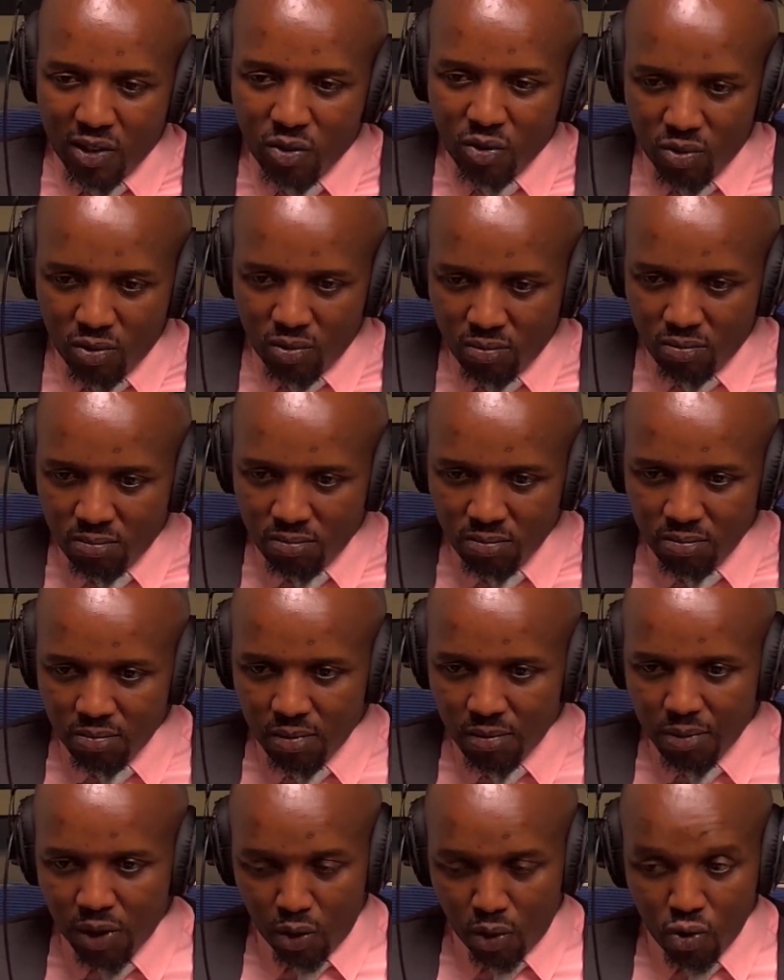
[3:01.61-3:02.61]
you
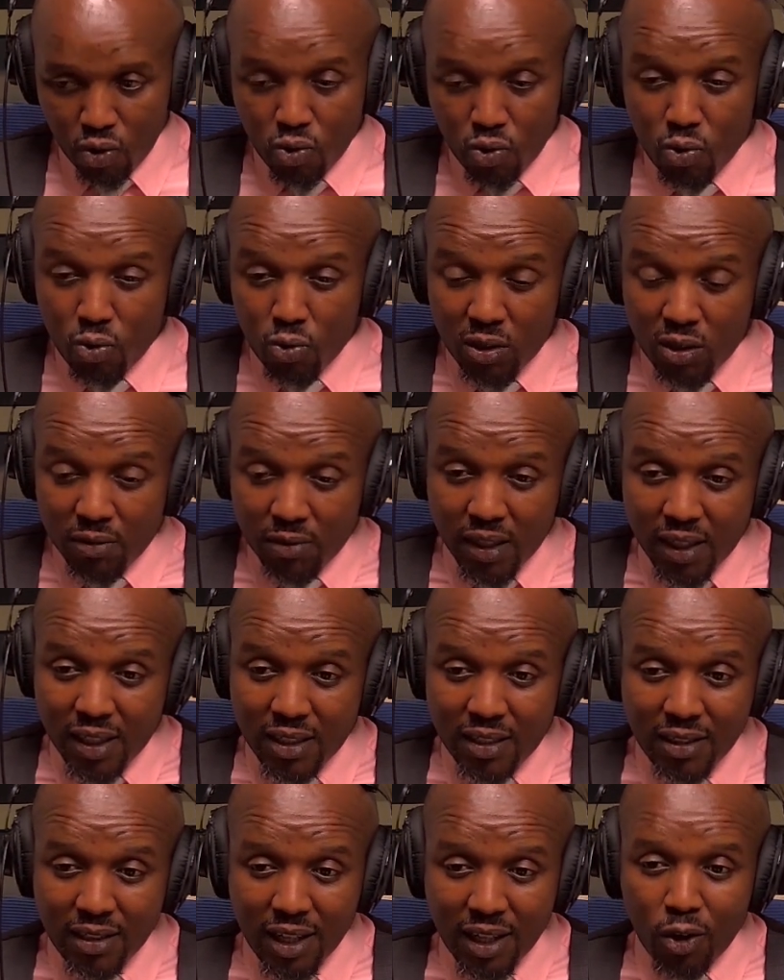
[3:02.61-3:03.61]
below you, who's
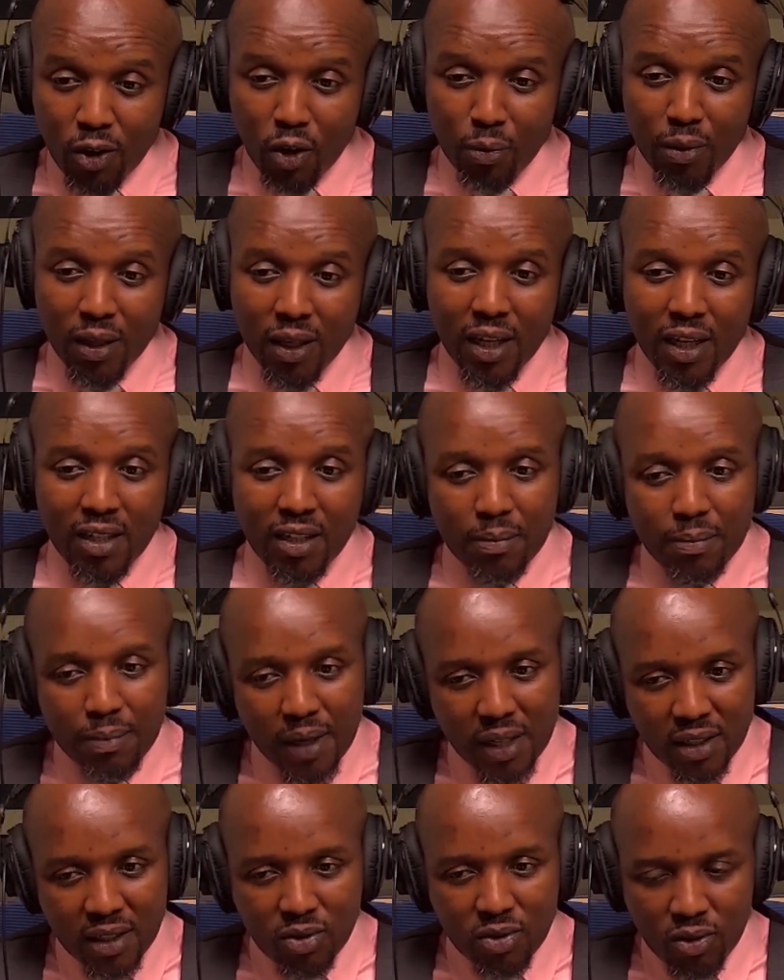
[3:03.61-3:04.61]
very economically
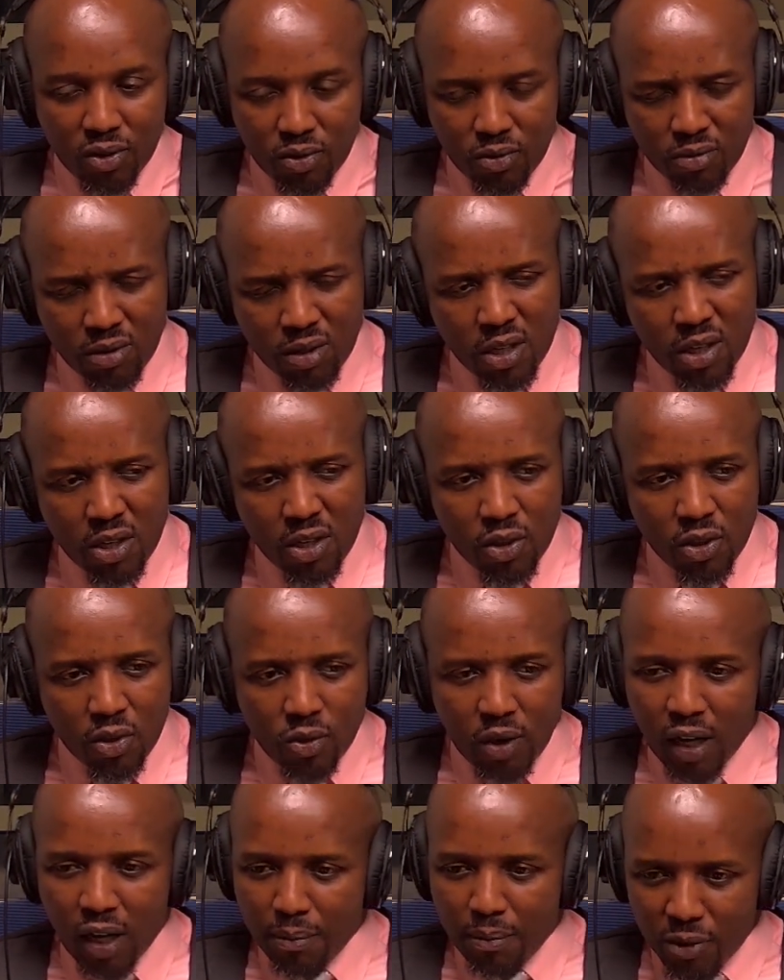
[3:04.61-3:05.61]
dependent on you. You
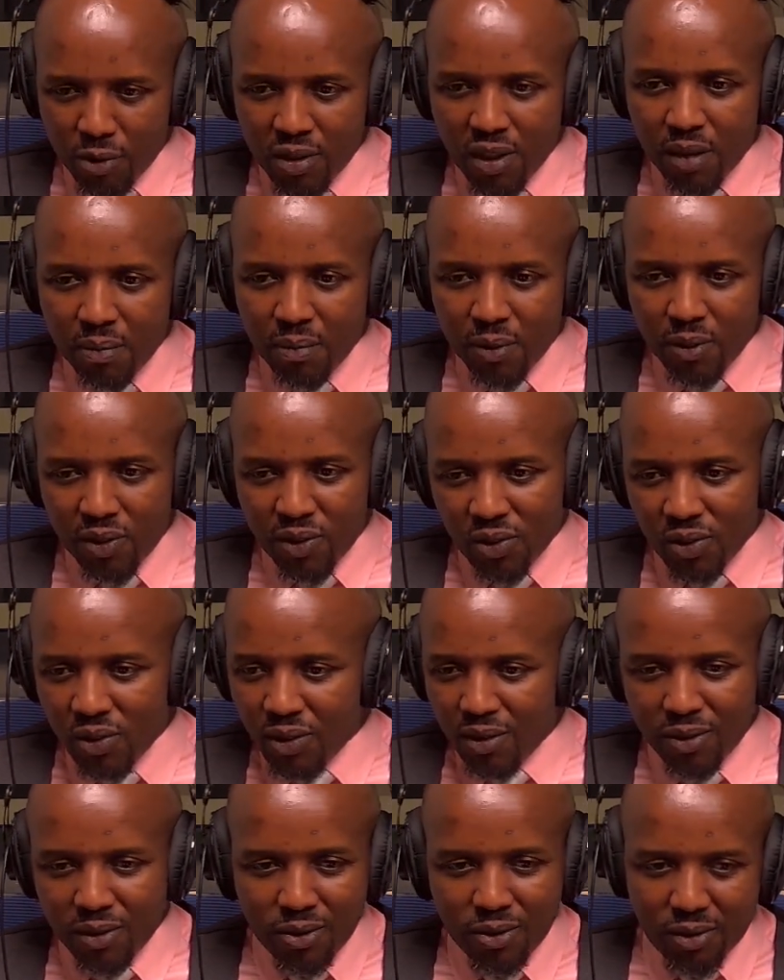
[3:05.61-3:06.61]
can abuse that
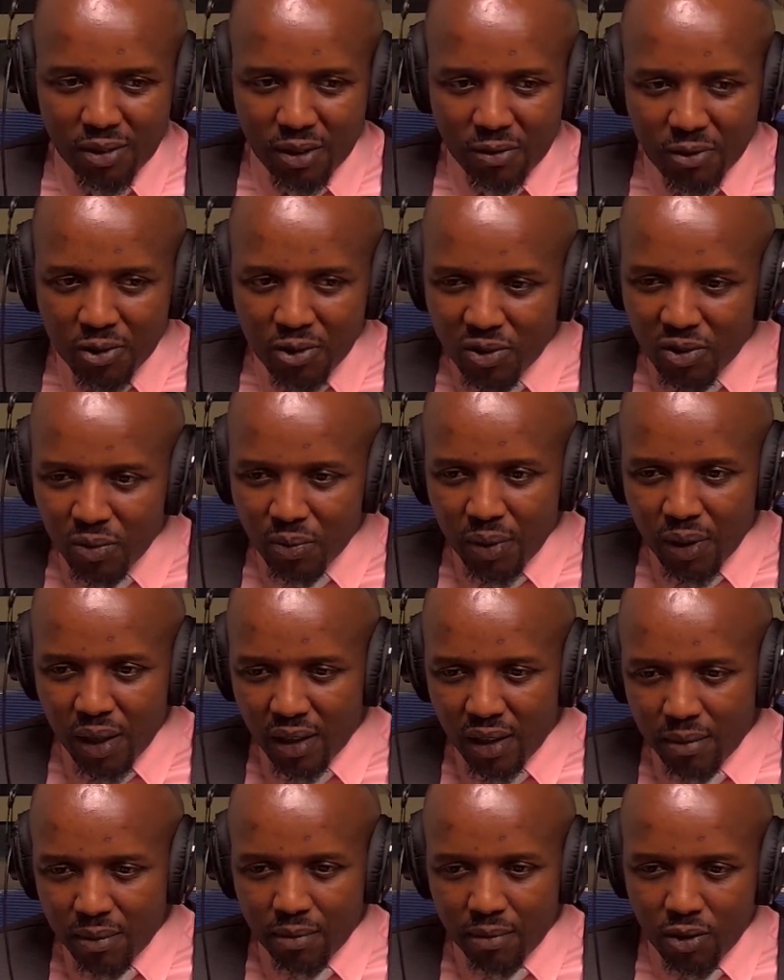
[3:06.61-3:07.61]
position, you know, refuse to pay
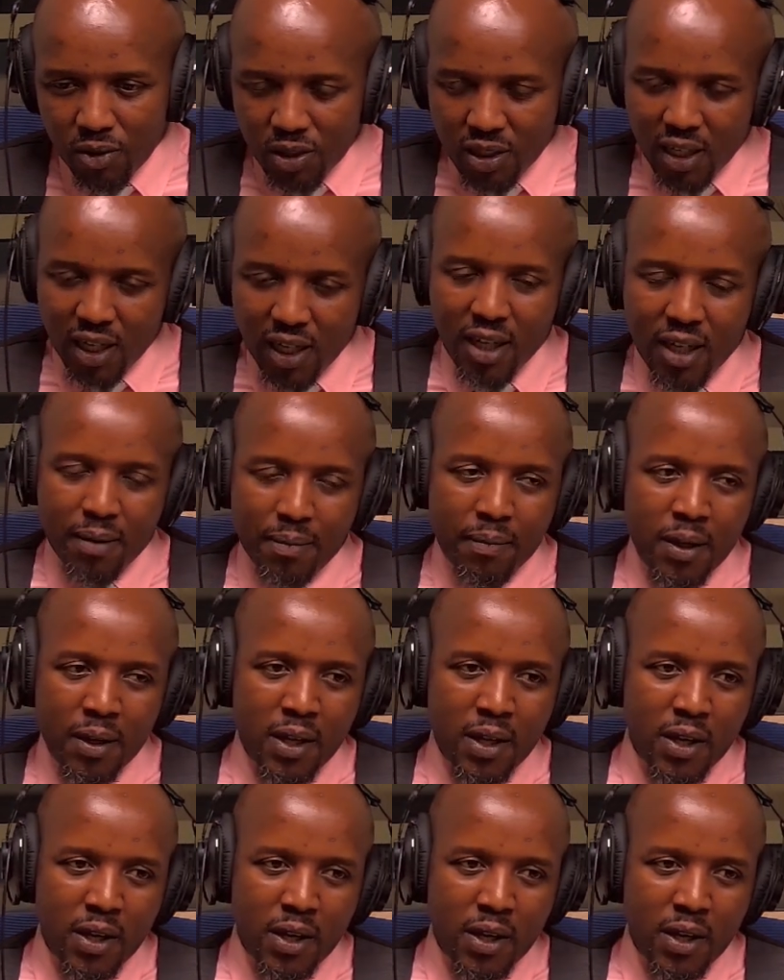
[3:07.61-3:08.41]
them on time.